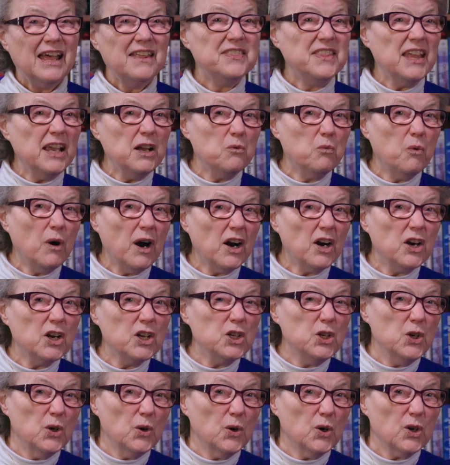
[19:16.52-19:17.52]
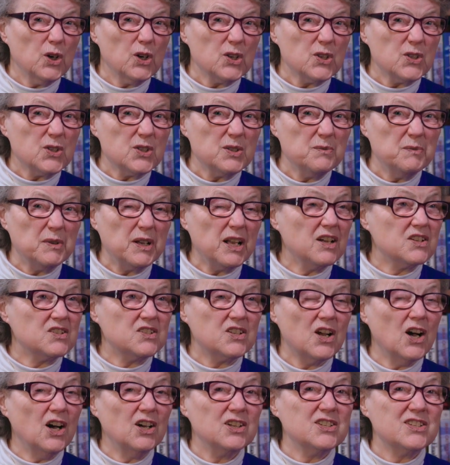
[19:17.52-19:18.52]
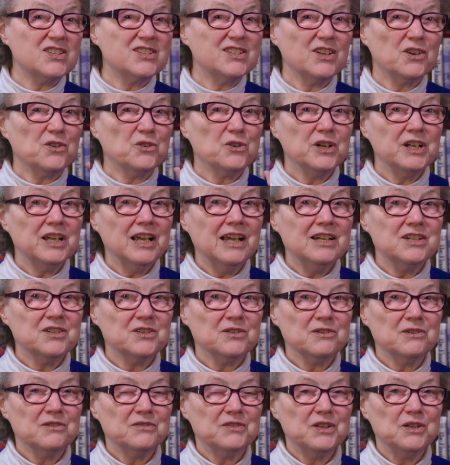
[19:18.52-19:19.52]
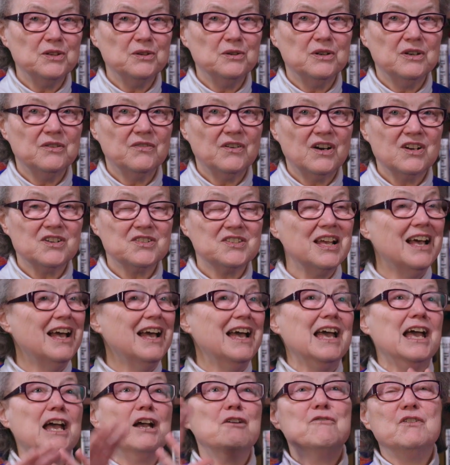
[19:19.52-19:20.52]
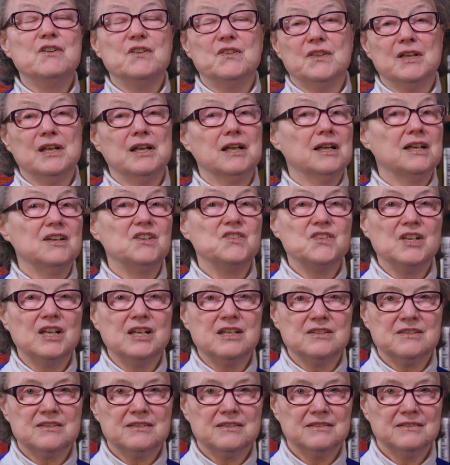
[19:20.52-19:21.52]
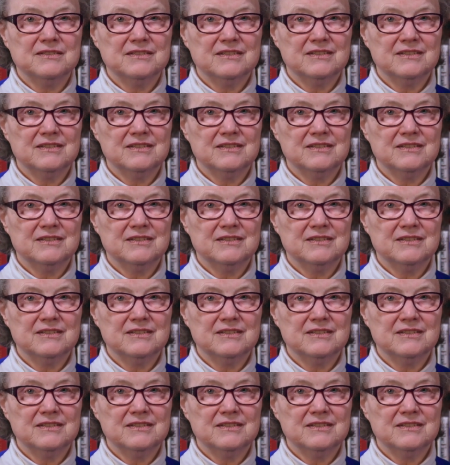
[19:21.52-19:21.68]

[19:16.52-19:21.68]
they were yours, because God is the creator of the universe. Everything is his.